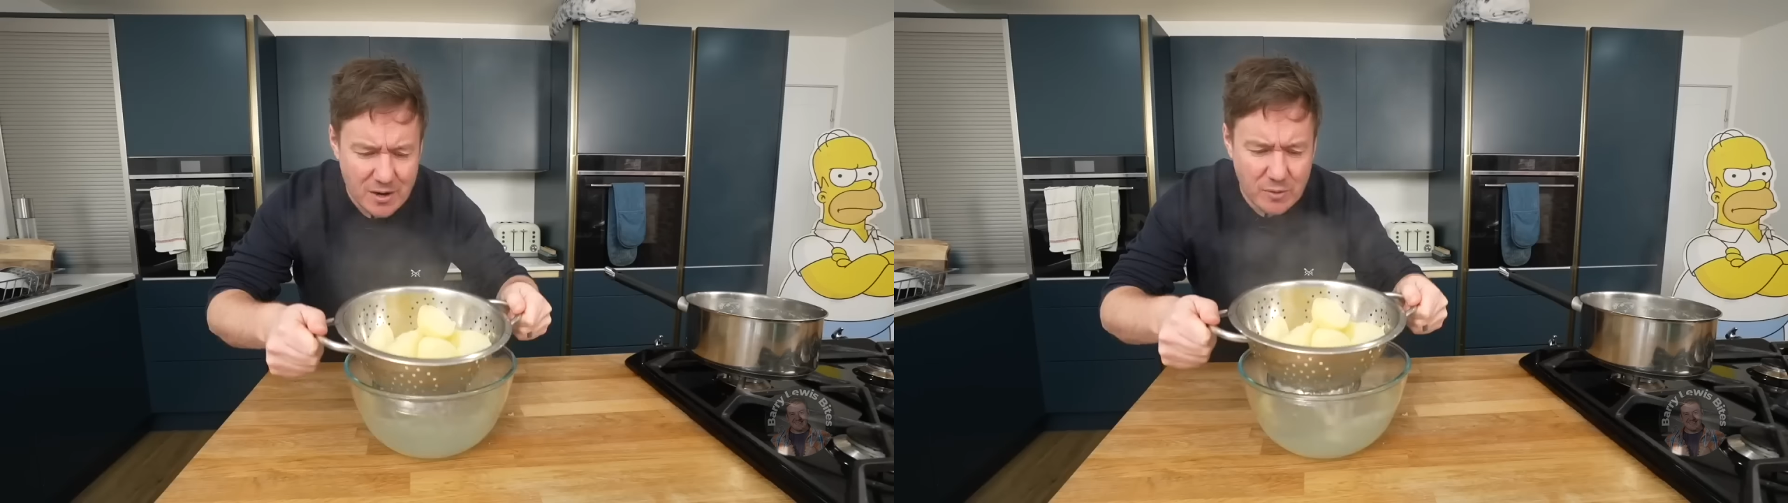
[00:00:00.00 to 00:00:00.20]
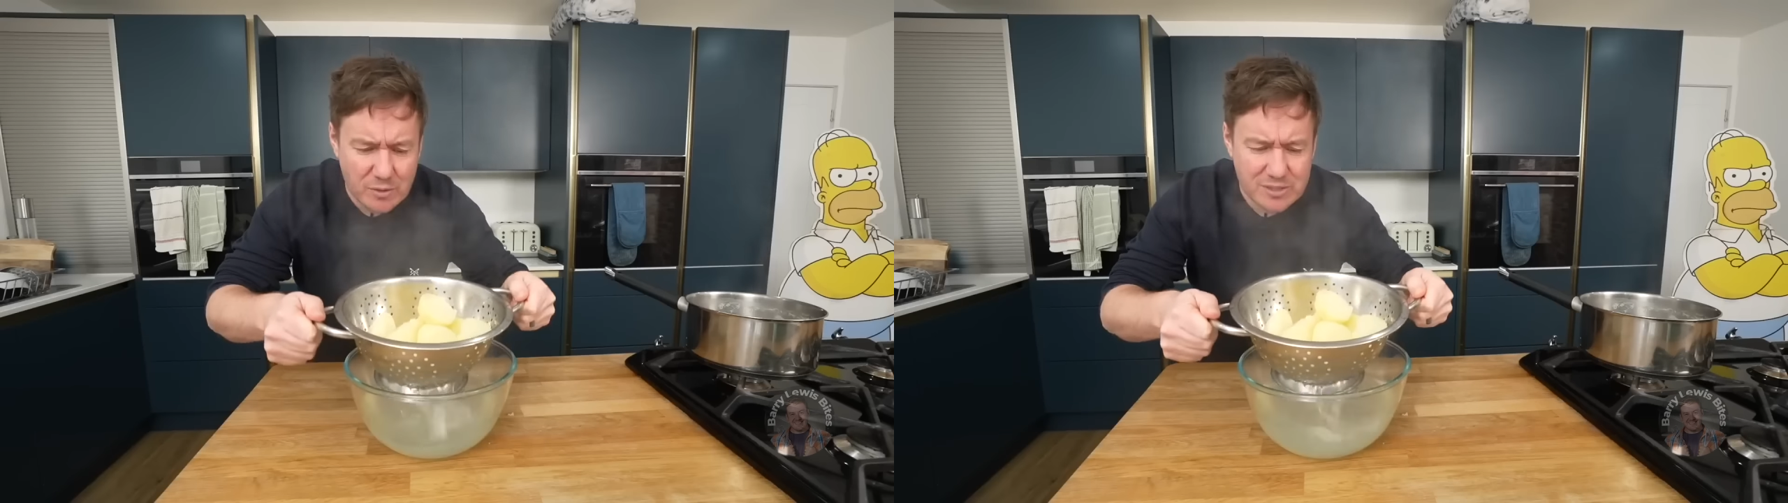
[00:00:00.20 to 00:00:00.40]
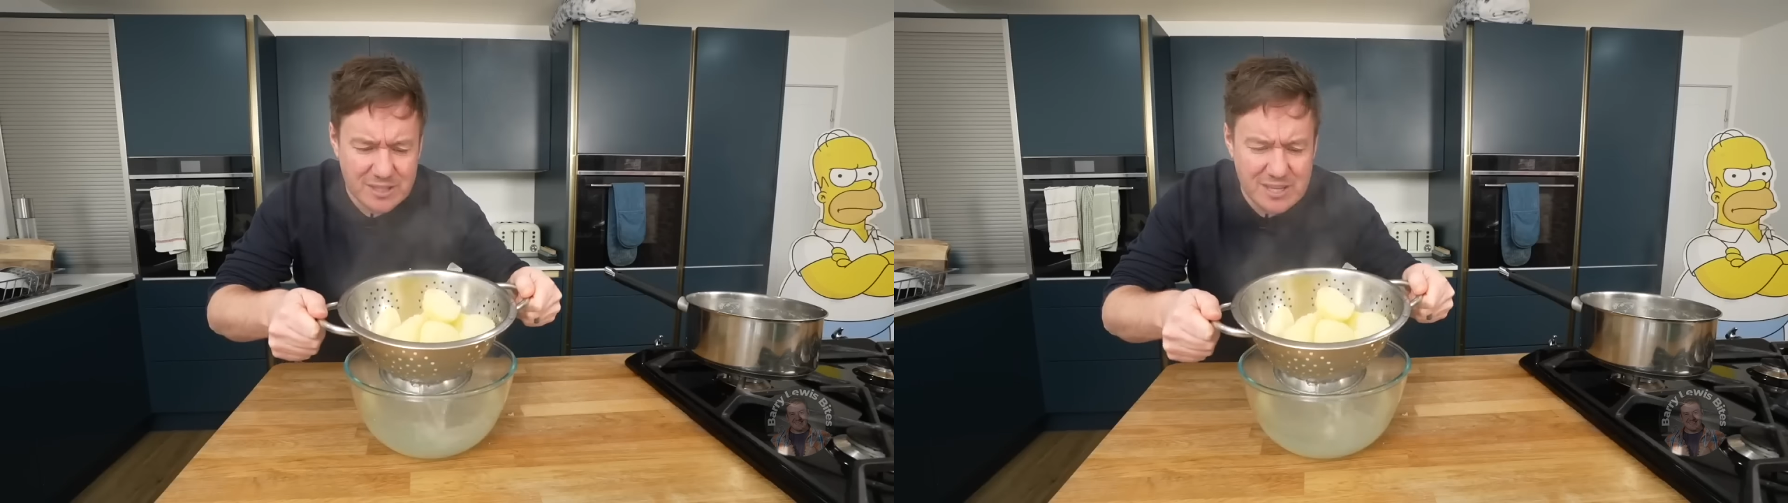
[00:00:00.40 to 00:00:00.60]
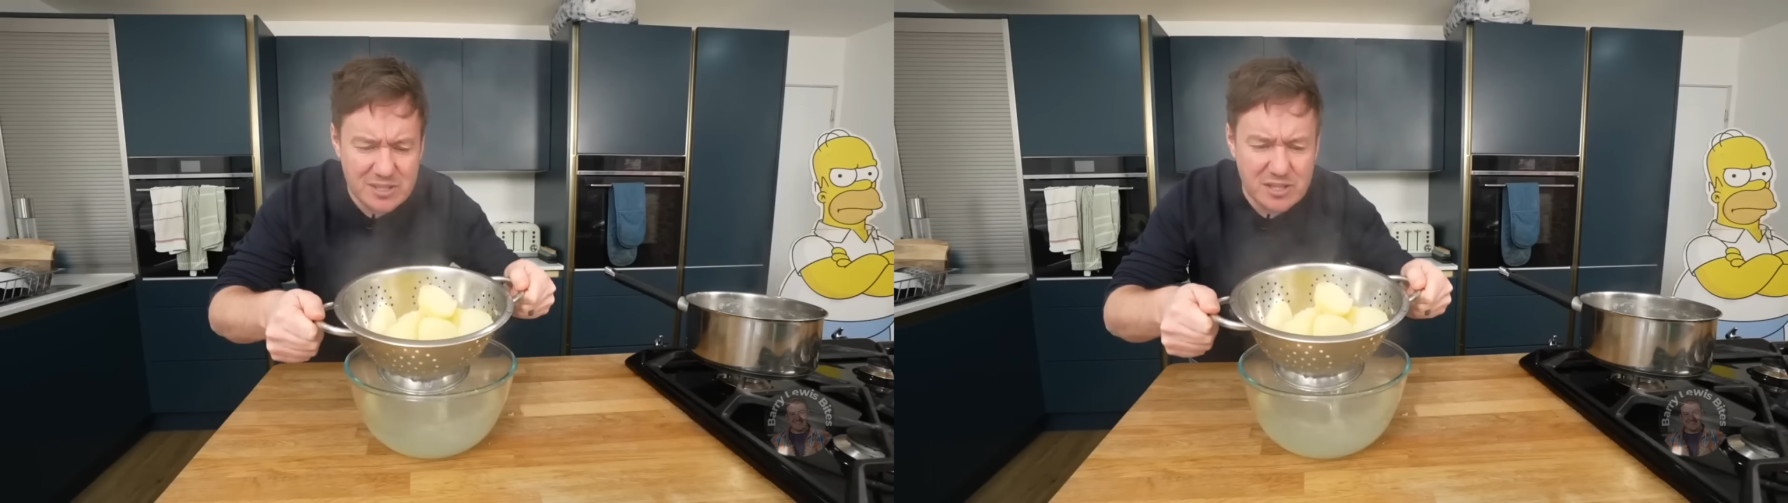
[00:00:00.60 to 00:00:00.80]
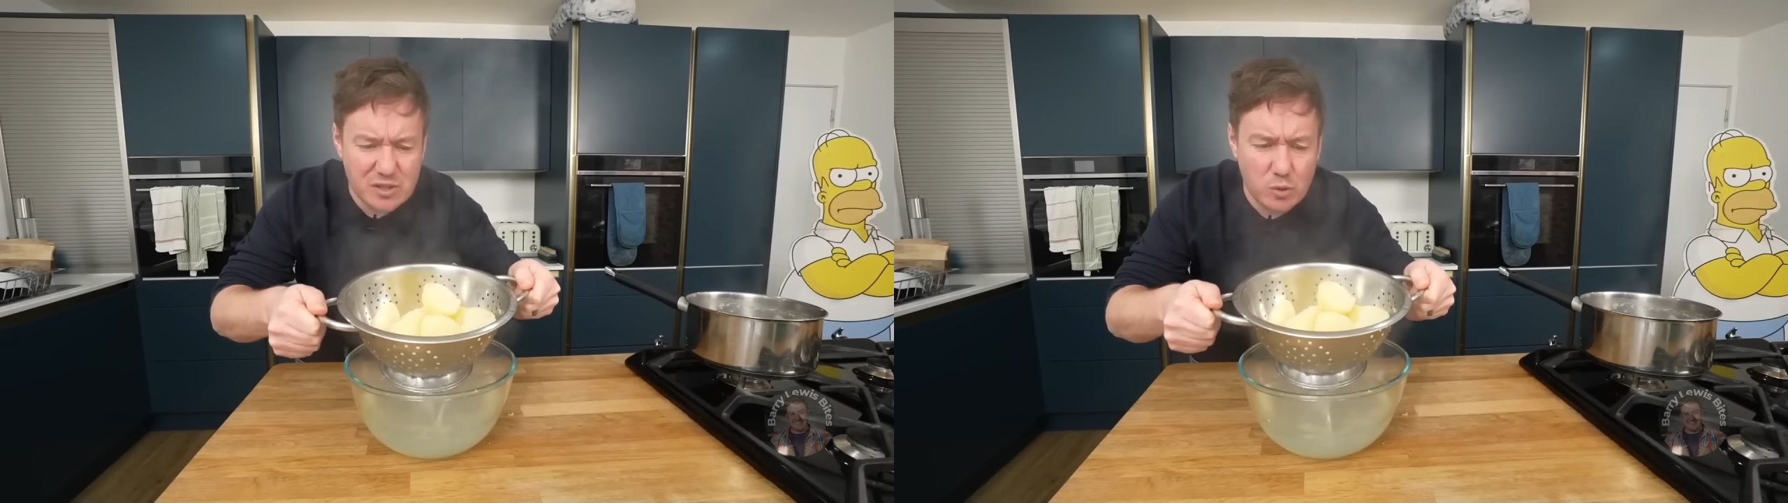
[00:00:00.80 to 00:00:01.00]
Whilst
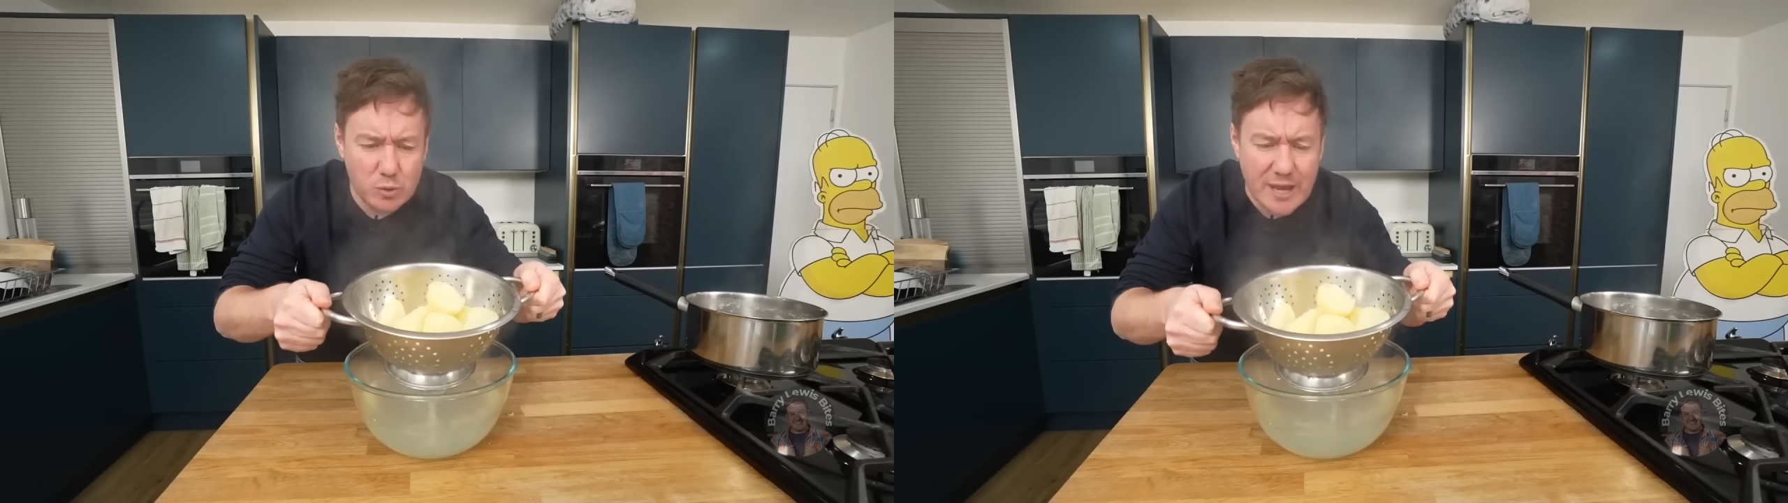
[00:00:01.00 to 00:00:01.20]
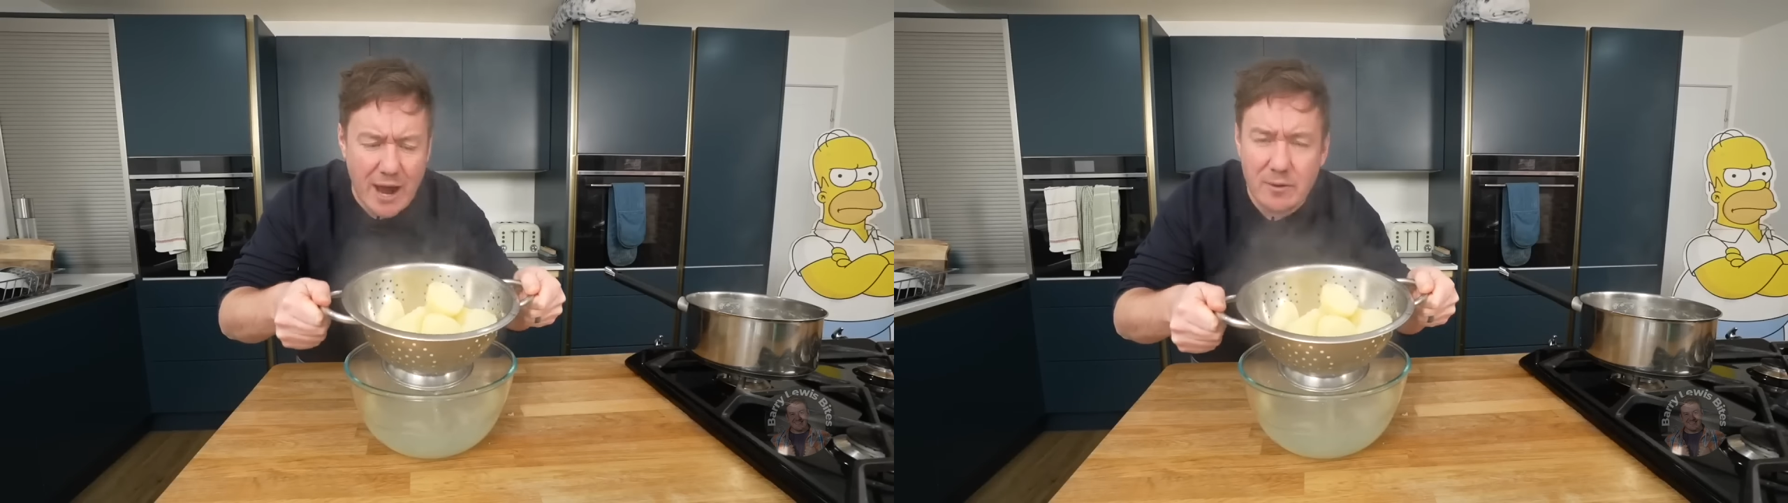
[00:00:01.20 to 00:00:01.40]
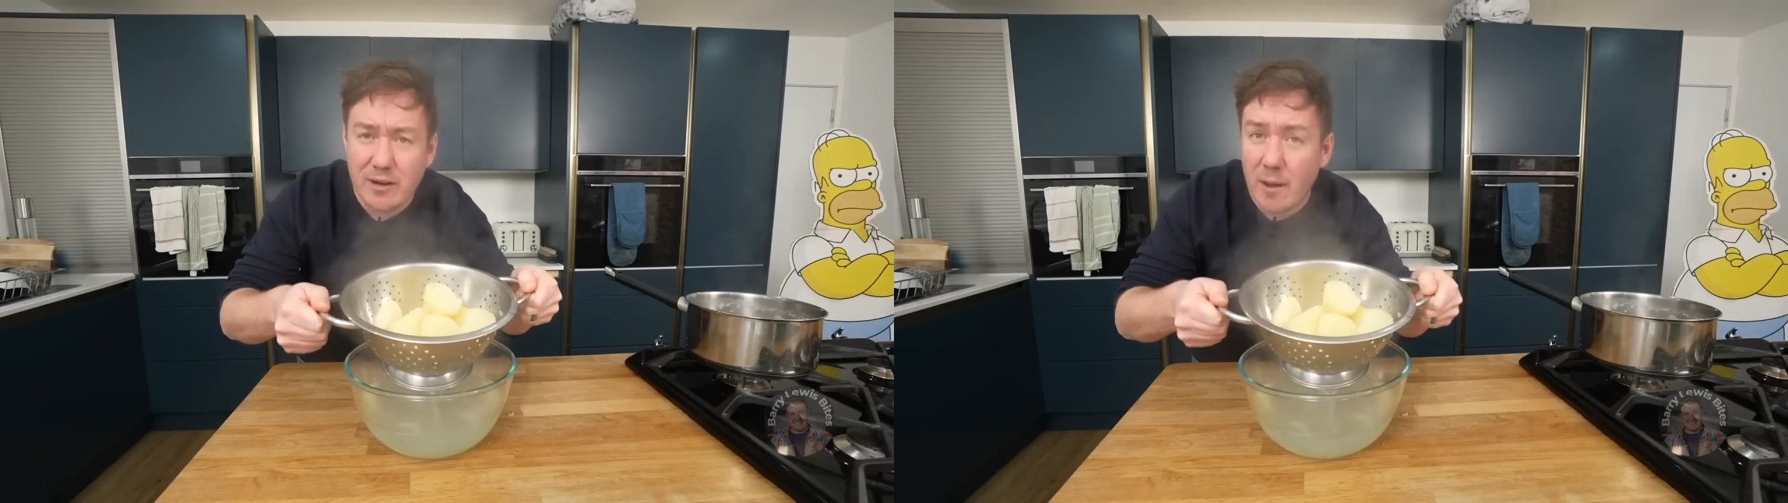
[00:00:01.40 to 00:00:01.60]
these just cool down